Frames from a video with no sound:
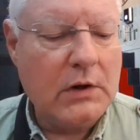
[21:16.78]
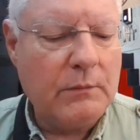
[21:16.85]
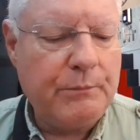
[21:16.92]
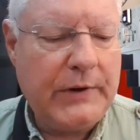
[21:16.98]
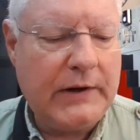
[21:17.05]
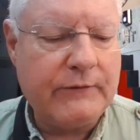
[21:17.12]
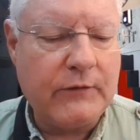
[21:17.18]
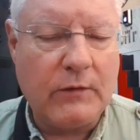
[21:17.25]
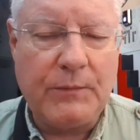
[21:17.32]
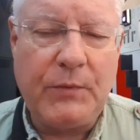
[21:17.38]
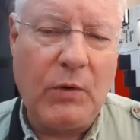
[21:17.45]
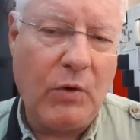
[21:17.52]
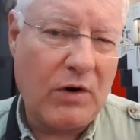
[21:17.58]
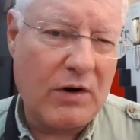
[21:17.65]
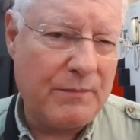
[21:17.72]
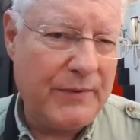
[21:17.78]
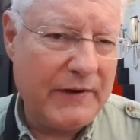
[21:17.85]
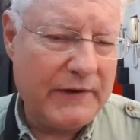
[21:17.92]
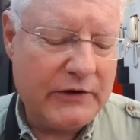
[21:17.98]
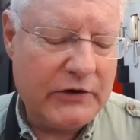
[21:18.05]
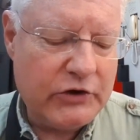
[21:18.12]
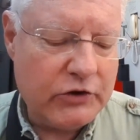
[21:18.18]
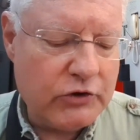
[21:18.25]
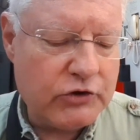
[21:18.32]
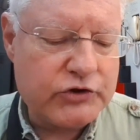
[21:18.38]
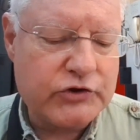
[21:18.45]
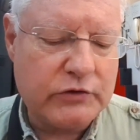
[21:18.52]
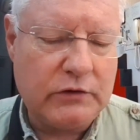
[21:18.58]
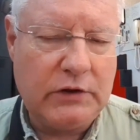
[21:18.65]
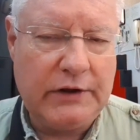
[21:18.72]
beef or pork, but
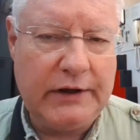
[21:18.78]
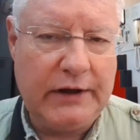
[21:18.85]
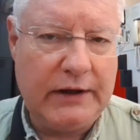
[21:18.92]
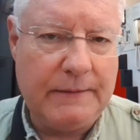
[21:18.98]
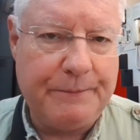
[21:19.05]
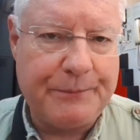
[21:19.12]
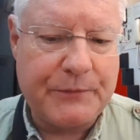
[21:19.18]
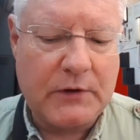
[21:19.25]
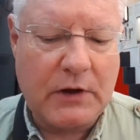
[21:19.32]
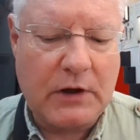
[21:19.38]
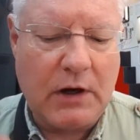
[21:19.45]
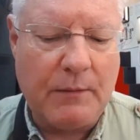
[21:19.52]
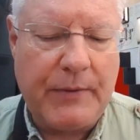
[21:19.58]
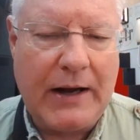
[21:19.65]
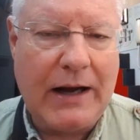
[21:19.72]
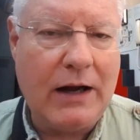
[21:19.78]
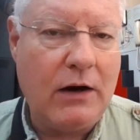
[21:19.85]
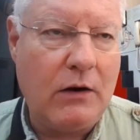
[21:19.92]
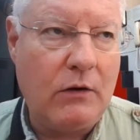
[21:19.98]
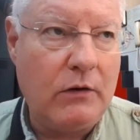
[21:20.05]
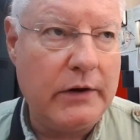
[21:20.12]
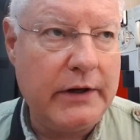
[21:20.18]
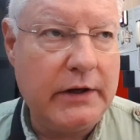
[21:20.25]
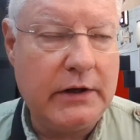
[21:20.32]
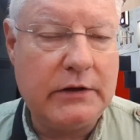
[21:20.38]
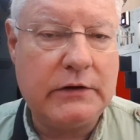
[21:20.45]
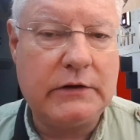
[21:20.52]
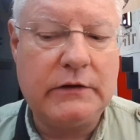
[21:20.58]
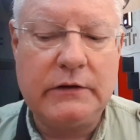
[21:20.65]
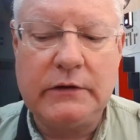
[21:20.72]
usually kapao in
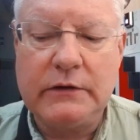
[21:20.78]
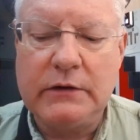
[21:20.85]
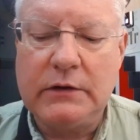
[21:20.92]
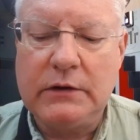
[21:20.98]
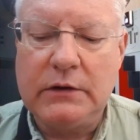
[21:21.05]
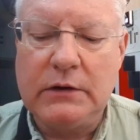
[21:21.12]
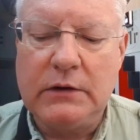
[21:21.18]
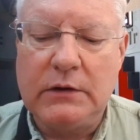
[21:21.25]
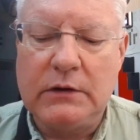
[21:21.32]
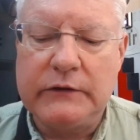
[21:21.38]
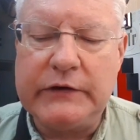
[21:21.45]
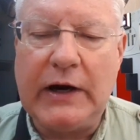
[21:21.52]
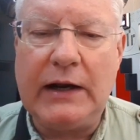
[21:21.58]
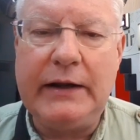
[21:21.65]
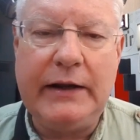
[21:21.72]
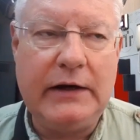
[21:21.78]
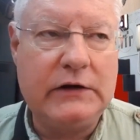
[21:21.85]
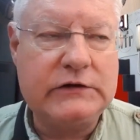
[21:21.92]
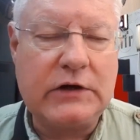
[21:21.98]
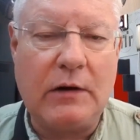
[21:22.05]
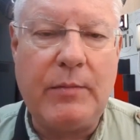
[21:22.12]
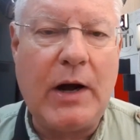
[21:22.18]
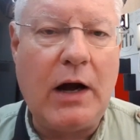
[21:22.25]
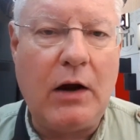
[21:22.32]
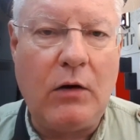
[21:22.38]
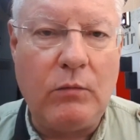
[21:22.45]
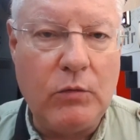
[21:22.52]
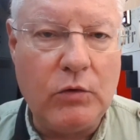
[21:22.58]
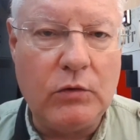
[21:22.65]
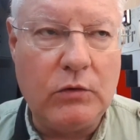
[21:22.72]
Thailand is
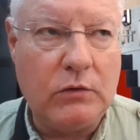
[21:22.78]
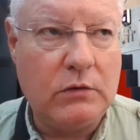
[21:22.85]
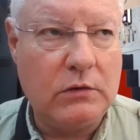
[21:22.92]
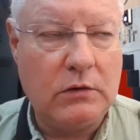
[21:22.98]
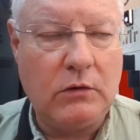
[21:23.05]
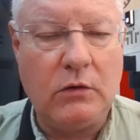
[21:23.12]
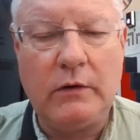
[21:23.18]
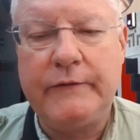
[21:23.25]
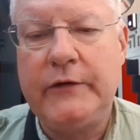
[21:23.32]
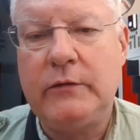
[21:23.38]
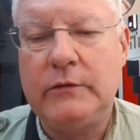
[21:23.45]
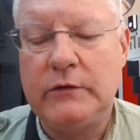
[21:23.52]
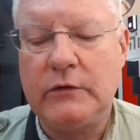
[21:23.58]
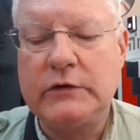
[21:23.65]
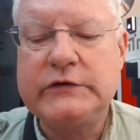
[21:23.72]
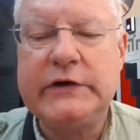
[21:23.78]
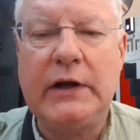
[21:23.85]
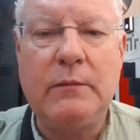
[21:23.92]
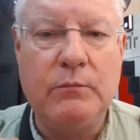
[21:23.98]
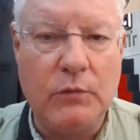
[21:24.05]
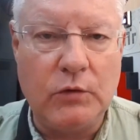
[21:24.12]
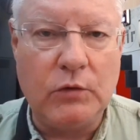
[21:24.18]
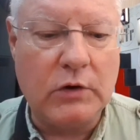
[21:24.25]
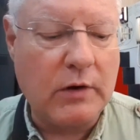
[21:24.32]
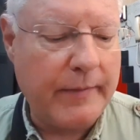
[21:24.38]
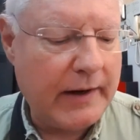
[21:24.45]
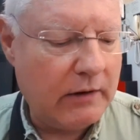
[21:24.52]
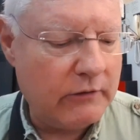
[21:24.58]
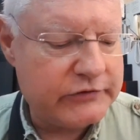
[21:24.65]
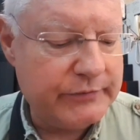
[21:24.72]
kapao mu, or if you or say mu
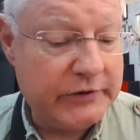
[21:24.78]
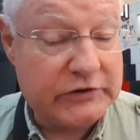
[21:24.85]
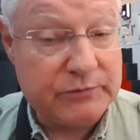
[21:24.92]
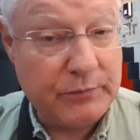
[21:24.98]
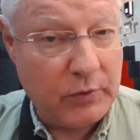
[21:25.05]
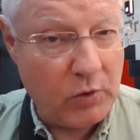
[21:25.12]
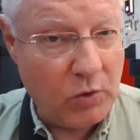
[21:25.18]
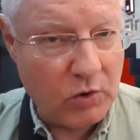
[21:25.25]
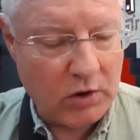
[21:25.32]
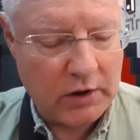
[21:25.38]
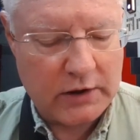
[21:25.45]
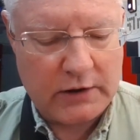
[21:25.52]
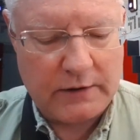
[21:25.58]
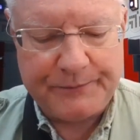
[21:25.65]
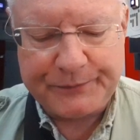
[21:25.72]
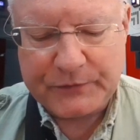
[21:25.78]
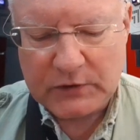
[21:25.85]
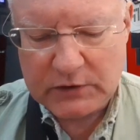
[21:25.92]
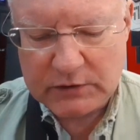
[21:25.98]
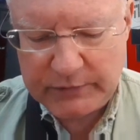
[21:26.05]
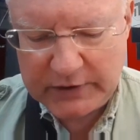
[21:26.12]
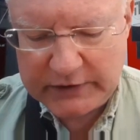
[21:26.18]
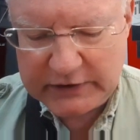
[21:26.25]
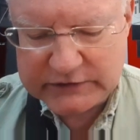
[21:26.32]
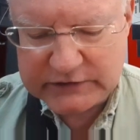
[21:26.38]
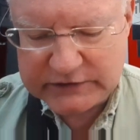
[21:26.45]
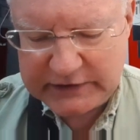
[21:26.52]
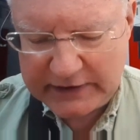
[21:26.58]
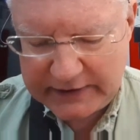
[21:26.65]
kapao, which means pork, but it doesn't say